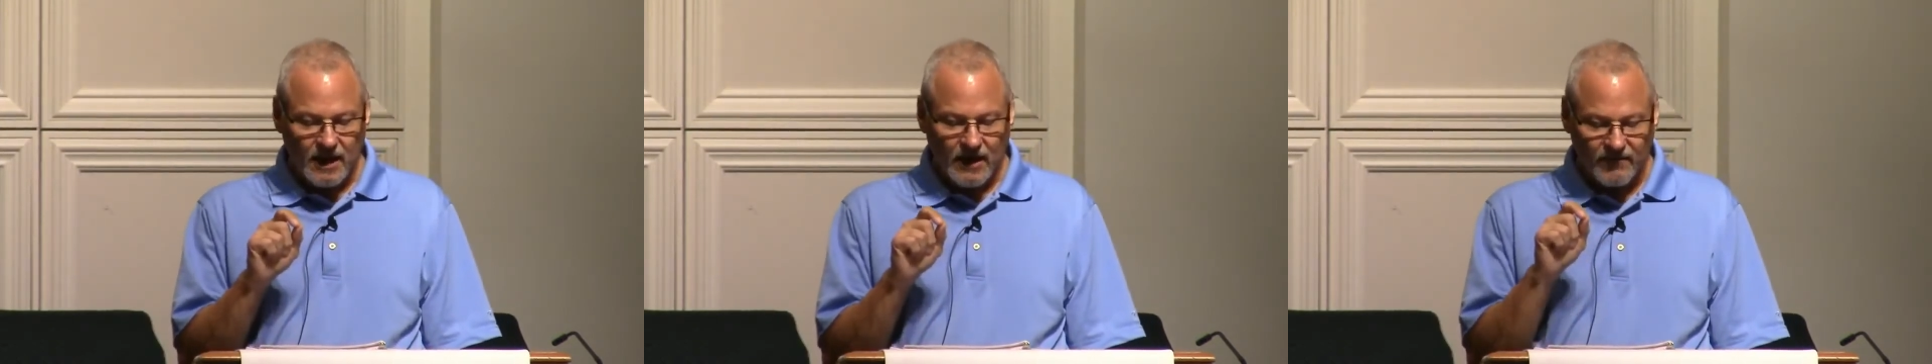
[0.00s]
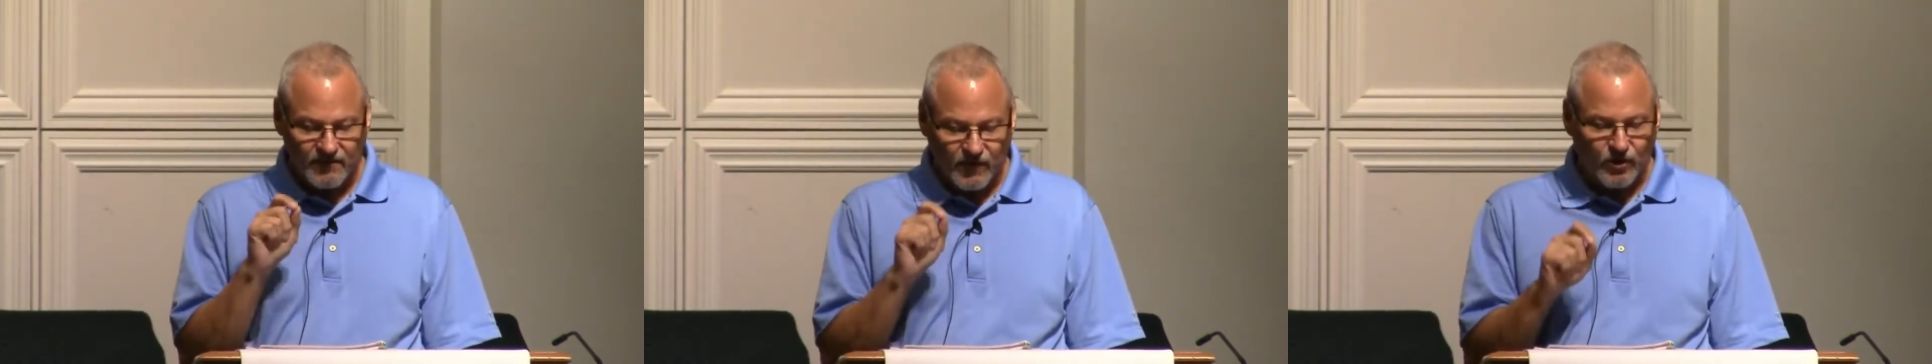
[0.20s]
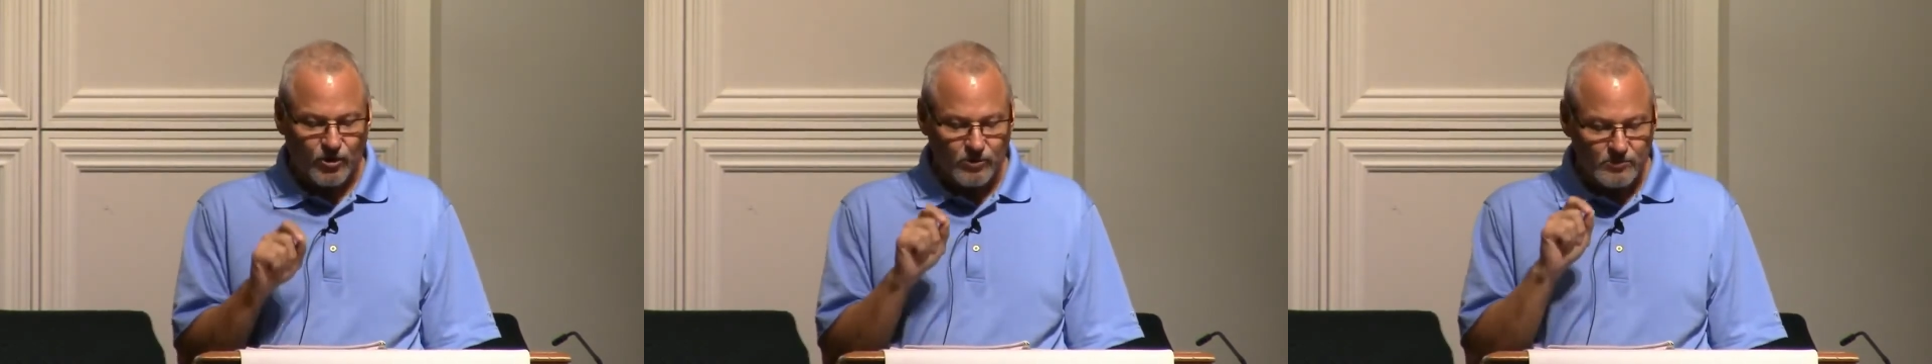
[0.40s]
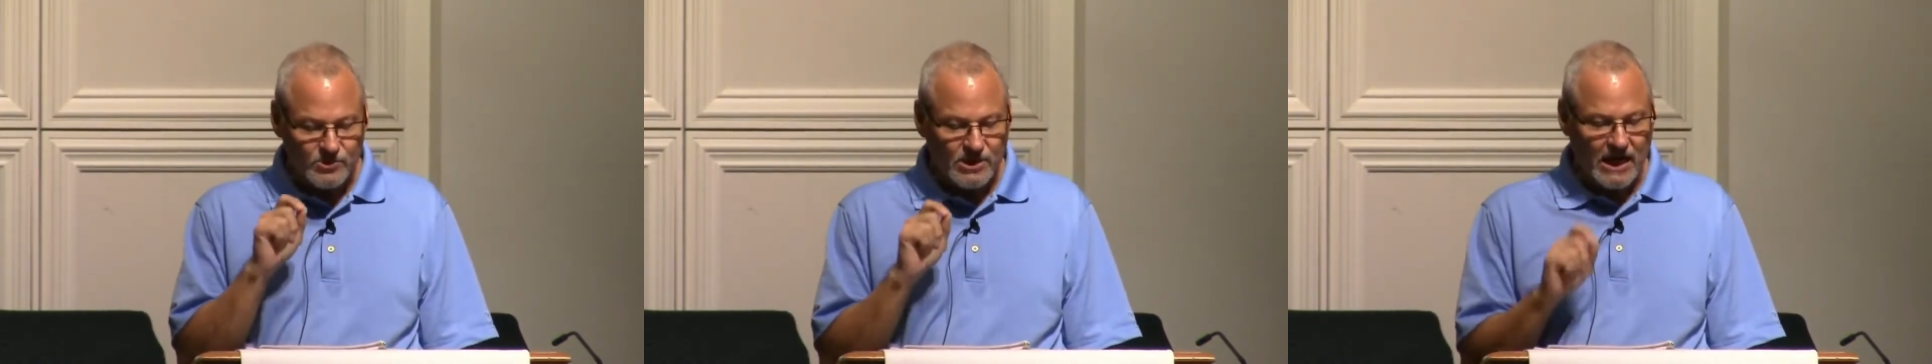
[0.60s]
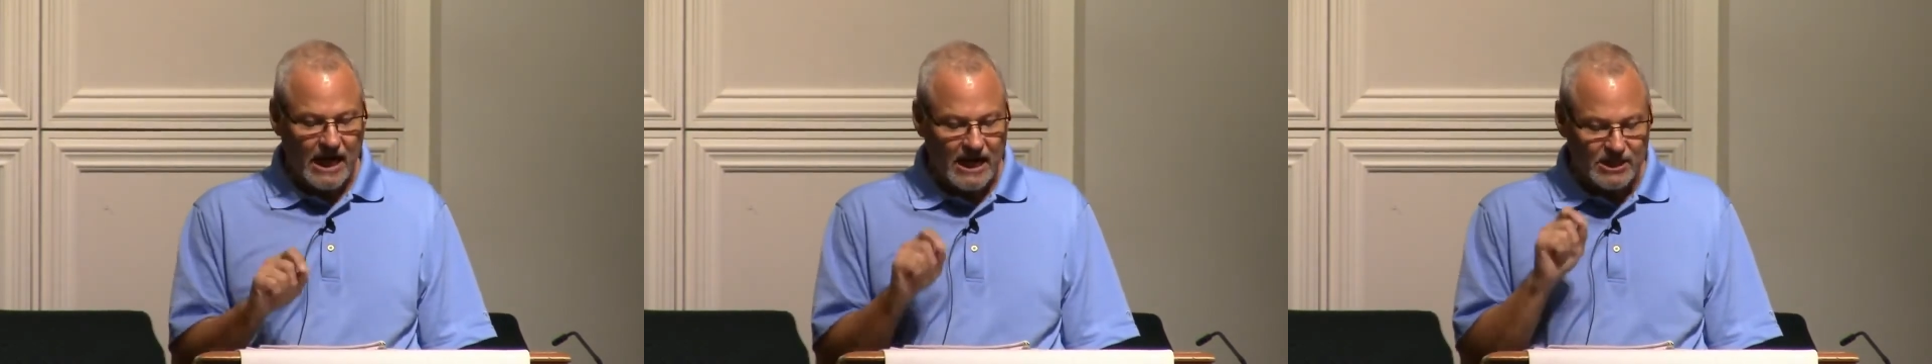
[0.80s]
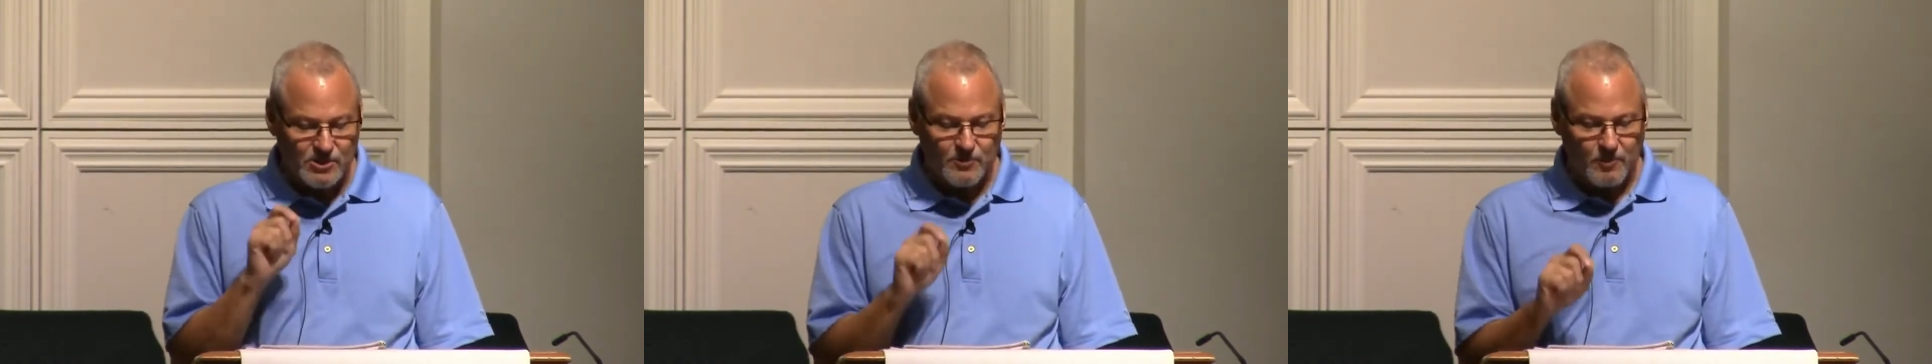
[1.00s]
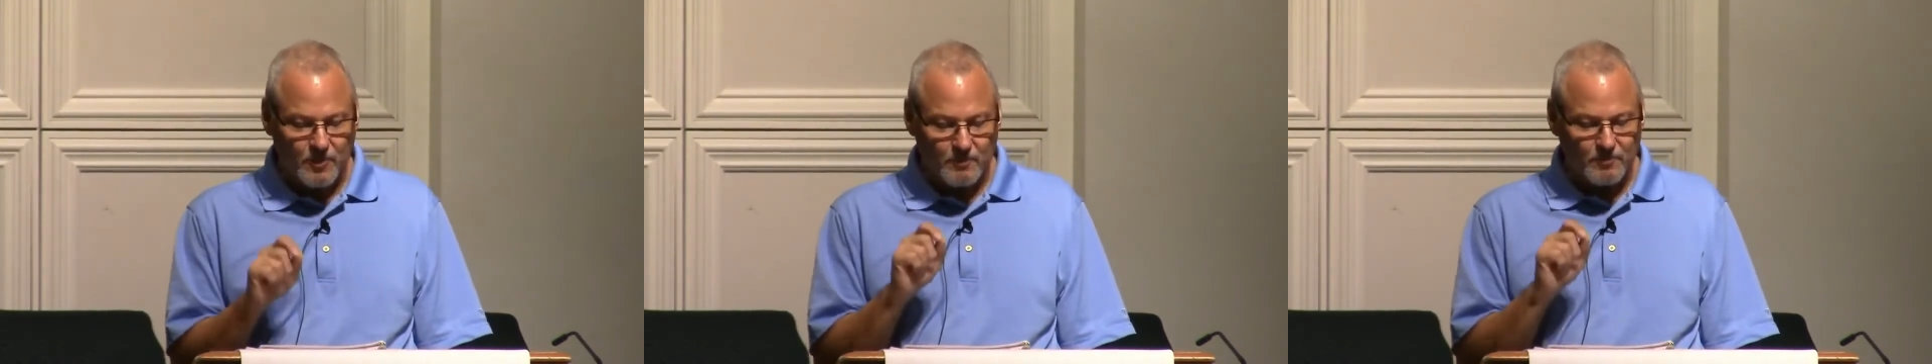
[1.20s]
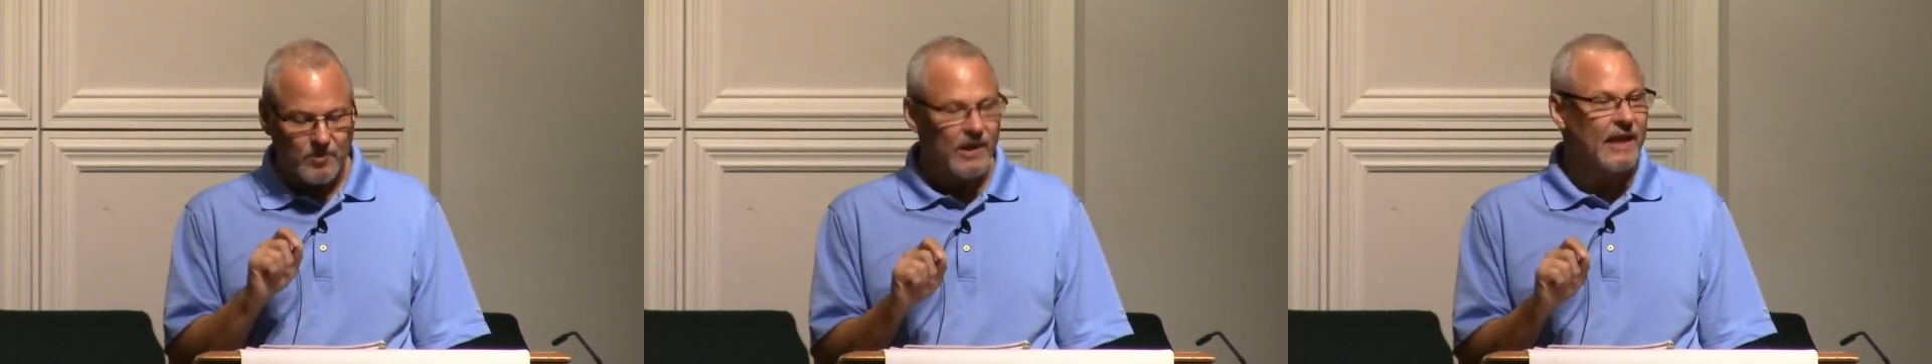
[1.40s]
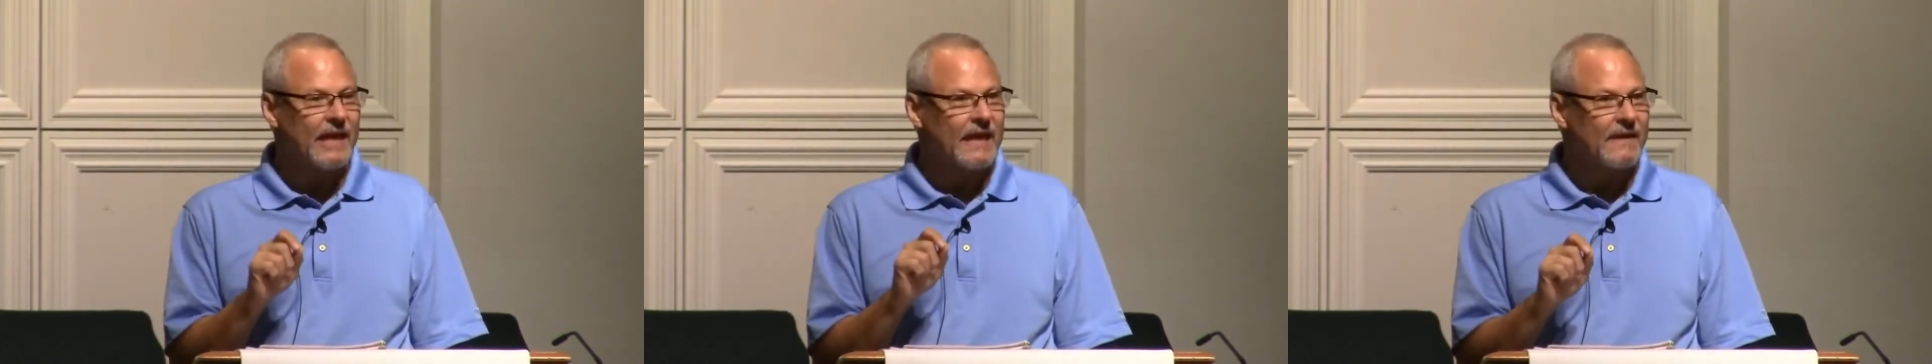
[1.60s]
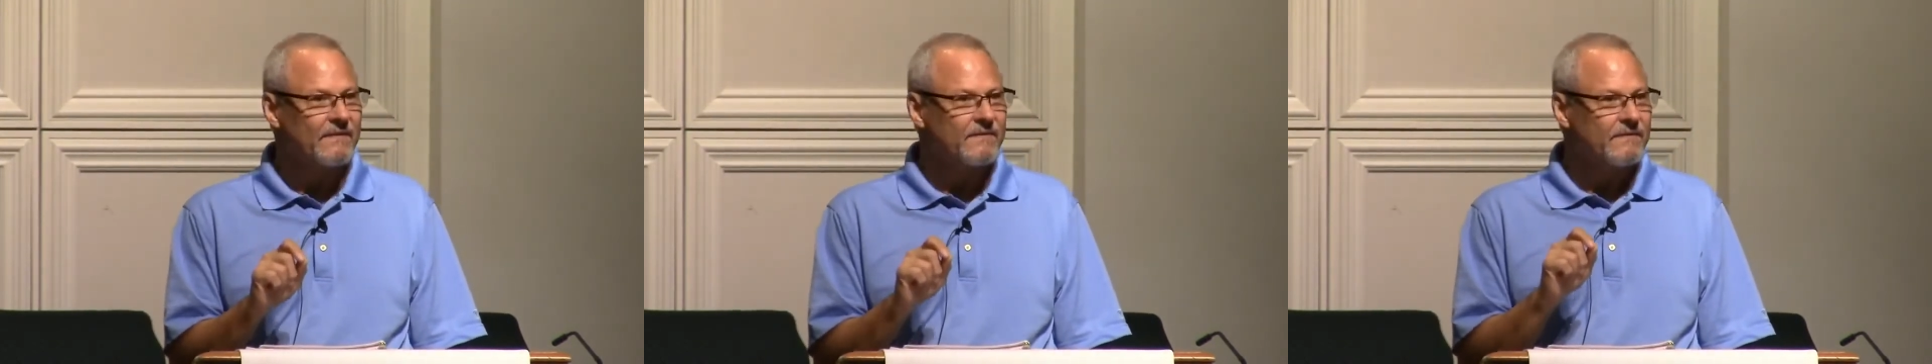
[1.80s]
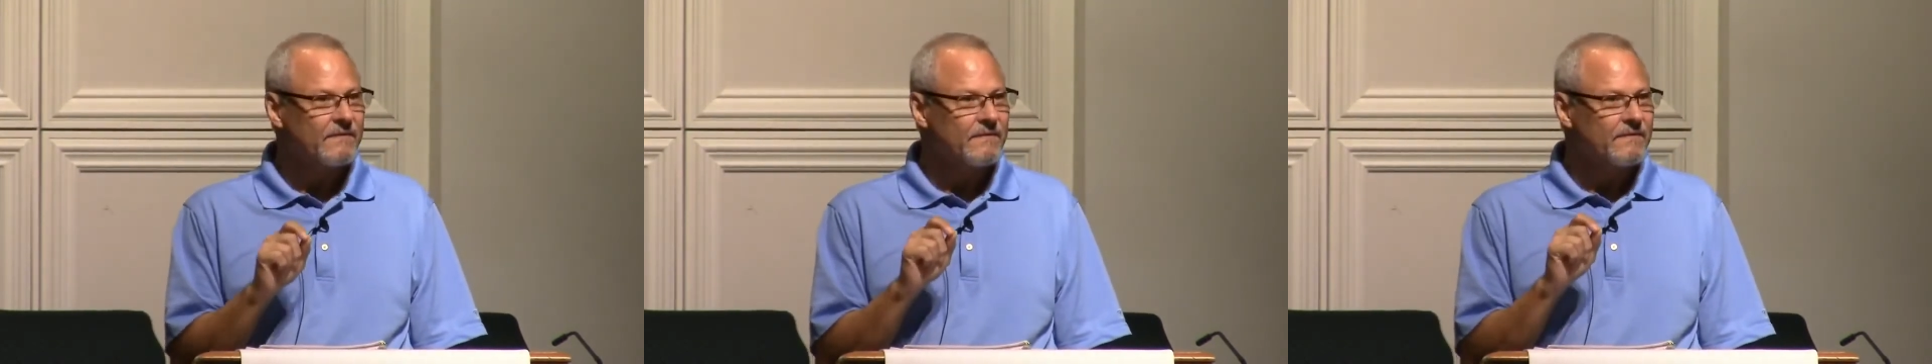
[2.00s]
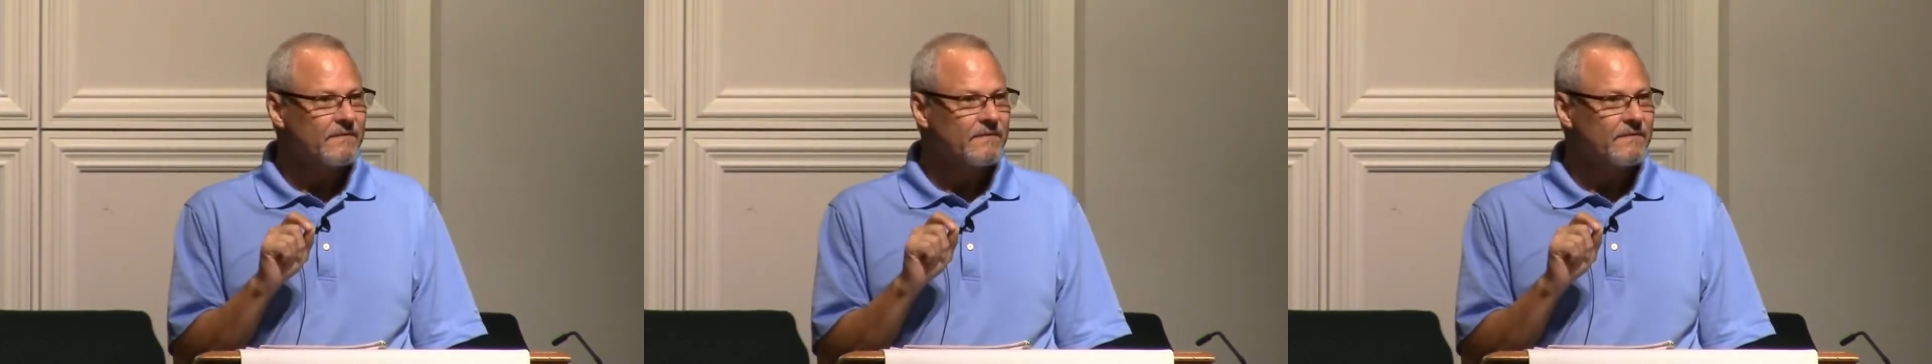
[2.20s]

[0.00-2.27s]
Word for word: affirms God's plan.